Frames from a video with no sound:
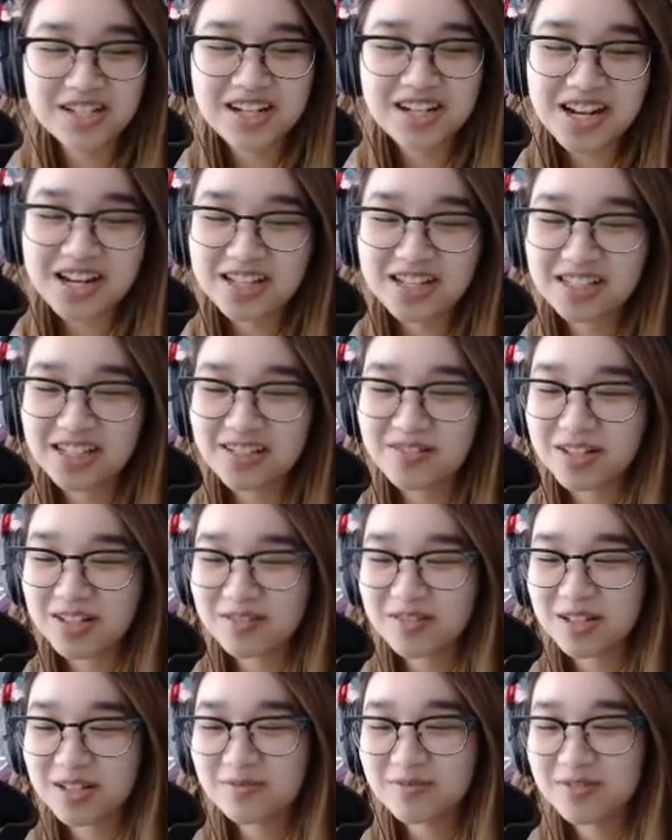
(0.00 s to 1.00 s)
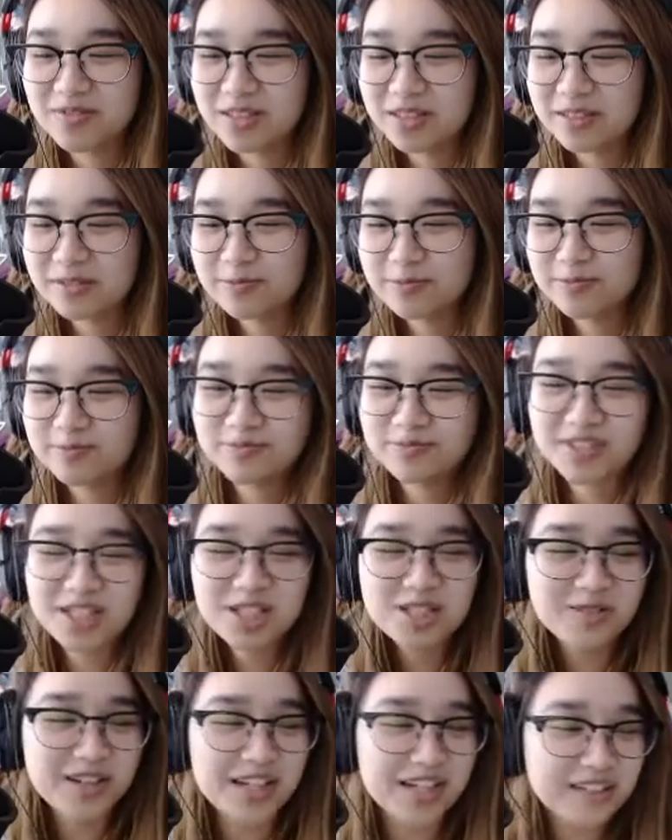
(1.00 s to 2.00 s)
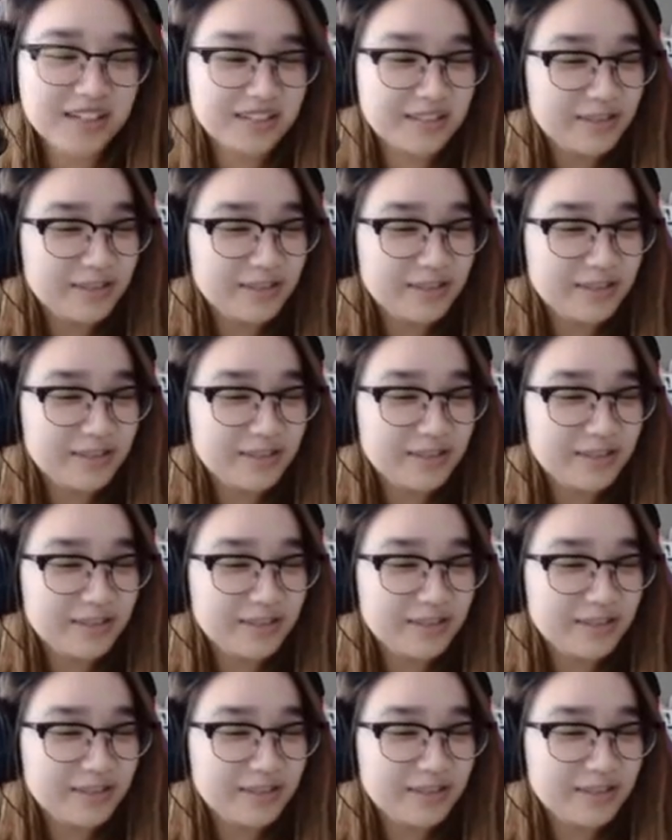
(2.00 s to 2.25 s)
eighty-seven of them. It's fine.